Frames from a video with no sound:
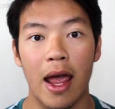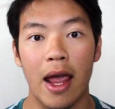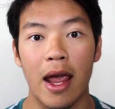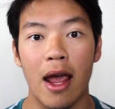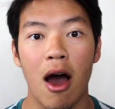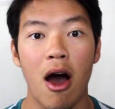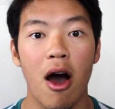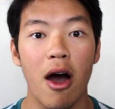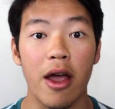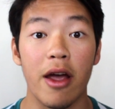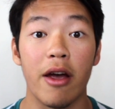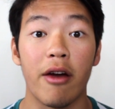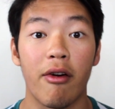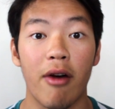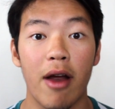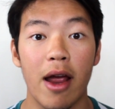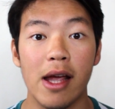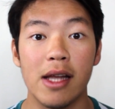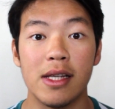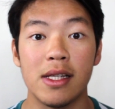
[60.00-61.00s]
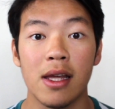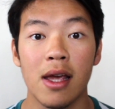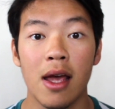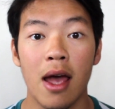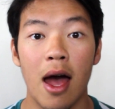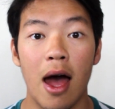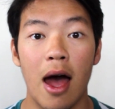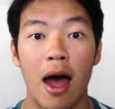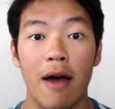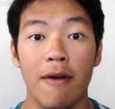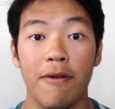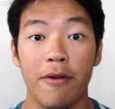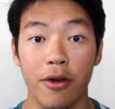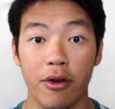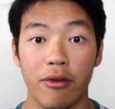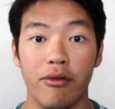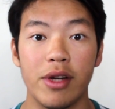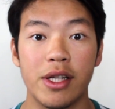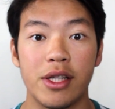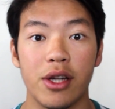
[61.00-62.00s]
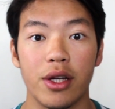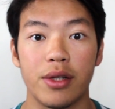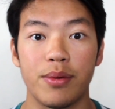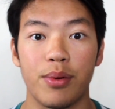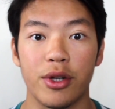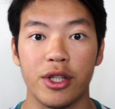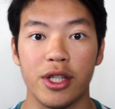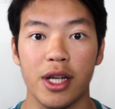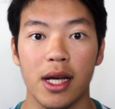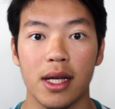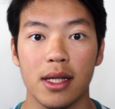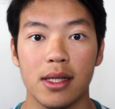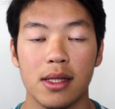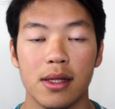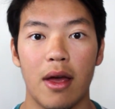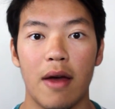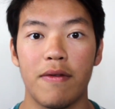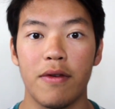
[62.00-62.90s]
a higher grade for your research projects.